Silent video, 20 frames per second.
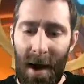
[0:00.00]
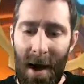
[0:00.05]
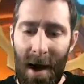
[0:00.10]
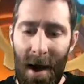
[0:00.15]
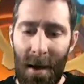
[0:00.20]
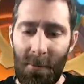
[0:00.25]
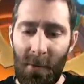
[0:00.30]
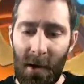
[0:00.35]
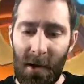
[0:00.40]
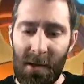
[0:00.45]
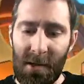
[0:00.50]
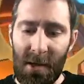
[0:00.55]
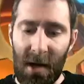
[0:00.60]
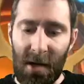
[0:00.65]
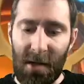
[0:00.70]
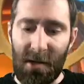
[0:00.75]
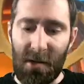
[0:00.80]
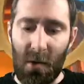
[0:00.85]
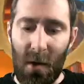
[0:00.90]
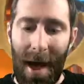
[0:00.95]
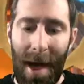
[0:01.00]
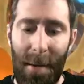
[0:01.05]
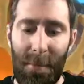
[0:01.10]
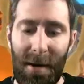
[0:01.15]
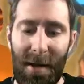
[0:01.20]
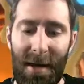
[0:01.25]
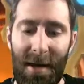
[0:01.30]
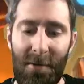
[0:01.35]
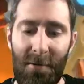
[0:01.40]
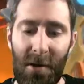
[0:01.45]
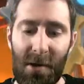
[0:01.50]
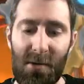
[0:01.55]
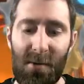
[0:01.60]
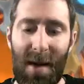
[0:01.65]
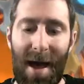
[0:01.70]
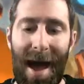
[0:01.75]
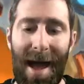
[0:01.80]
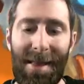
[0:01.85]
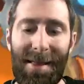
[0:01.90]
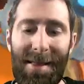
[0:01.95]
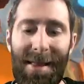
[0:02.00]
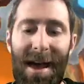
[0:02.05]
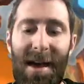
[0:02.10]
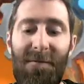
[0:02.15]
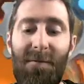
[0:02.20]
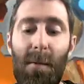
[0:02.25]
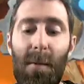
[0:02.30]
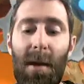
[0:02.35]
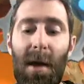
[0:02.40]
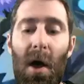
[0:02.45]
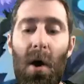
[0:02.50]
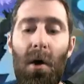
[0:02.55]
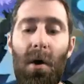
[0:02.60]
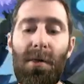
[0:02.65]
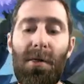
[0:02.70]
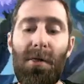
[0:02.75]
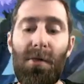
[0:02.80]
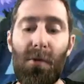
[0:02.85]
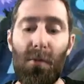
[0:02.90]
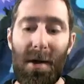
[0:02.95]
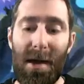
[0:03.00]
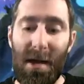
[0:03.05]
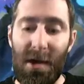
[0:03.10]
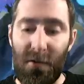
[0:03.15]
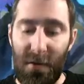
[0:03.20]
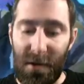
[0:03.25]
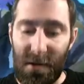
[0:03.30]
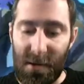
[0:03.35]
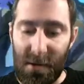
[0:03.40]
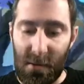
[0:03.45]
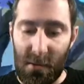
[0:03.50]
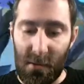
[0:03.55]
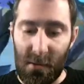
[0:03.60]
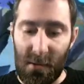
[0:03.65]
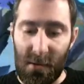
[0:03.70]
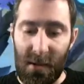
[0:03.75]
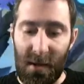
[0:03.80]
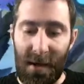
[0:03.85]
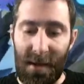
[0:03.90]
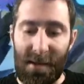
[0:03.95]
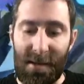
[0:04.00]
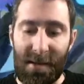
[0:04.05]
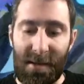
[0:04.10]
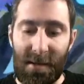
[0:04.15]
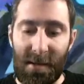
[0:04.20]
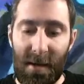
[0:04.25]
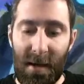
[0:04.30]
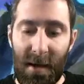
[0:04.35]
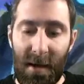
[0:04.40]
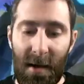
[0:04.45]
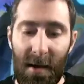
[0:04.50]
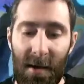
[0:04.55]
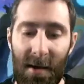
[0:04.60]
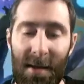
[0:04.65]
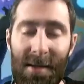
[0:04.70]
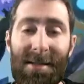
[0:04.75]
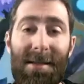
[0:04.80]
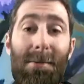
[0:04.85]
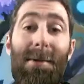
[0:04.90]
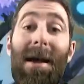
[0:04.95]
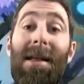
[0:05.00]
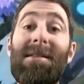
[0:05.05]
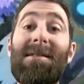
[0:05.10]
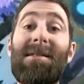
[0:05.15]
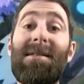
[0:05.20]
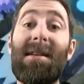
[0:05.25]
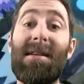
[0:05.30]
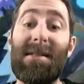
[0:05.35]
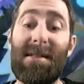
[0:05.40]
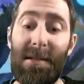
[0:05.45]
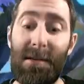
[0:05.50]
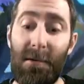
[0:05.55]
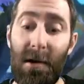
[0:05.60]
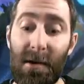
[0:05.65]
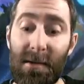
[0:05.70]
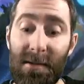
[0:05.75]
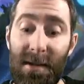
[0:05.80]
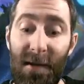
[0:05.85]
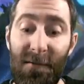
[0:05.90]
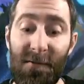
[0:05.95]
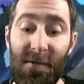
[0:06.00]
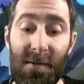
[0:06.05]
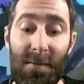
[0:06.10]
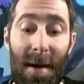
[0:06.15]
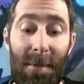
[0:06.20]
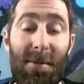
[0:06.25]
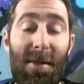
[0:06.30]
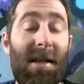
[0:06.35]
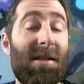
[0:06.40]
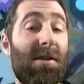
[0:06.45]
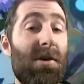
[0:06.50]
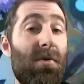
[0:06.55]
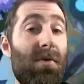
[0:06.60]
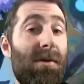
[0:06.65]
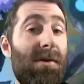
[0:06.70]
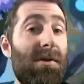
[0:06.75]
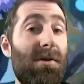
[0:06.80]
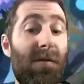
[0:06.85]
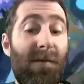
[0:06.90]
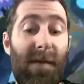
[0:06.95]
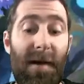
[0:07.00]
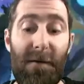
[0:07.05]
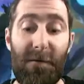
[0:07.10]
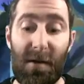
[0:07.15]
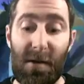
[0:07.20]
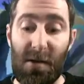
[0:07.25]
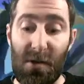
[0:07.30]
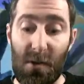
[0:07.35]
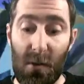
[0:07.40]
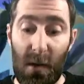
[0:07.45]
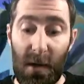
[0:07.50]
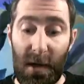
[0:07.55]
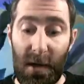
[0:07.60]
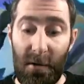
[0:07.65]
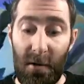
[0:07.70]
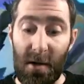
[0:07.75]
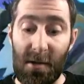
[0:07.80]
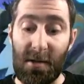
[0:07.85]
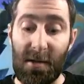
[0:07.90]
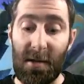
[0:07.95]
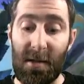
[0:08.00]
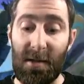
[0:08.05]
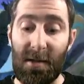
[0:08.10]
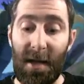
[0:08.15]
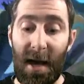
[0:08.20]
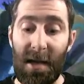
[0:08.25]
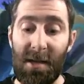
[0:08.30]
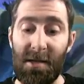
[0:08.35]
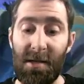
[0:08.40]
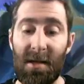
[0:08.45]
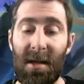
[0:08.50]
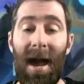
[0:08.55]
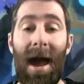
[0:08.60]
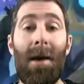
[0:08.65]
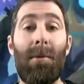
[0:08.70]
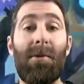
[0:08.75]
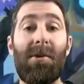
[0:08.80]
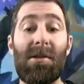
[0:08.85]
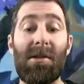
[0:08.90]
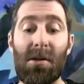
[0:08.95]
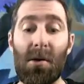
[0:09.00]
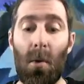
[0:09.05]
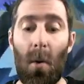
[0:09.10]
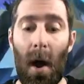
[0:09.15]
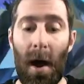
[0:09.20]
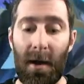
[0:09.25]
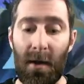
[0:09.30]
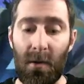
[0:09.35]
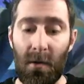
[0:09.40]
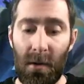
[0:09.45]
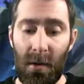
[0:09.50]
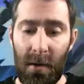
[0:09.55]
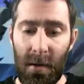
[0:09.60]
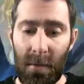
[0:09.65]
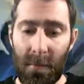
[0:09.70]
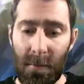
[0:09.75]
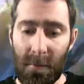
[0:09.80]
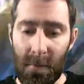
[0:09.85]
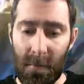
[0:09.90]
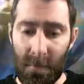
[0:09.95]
I'm not entirely sure how many heroes we had left, but we earned 3 crystals. So let's say we had 6 heroes left, so maybe that's a crystal for every 2 heroes at this stage of the game, which is quite good.